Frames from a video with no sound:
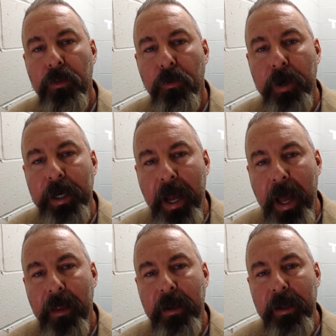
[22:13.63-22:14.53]
The
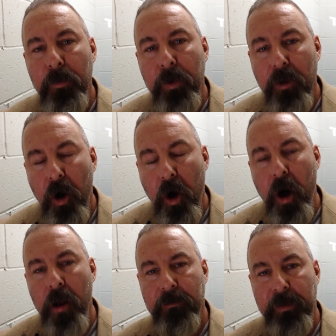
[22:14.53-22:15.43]
reality with
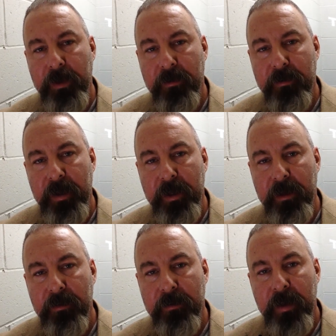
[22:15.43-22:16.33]
all of these
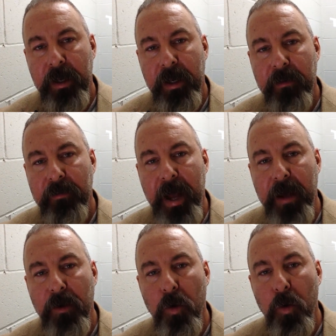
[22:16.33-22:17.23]
things is
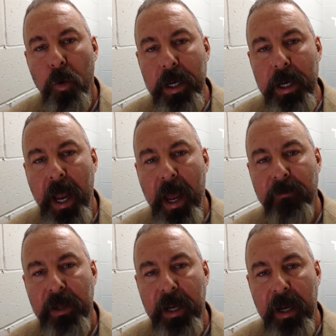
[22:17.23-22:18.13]
that we
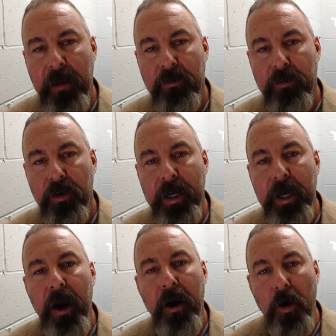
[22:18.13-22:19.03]
have the answer
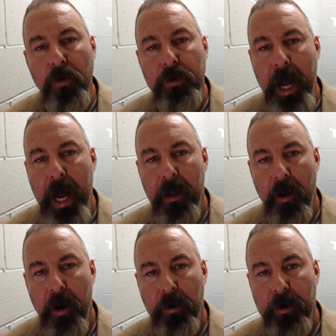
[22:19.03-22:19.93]
in our own
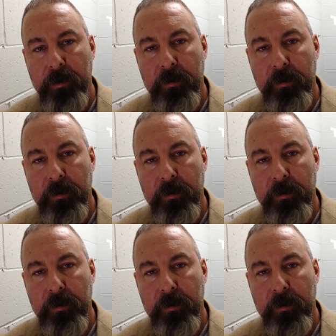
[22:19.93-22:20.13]
dialogue.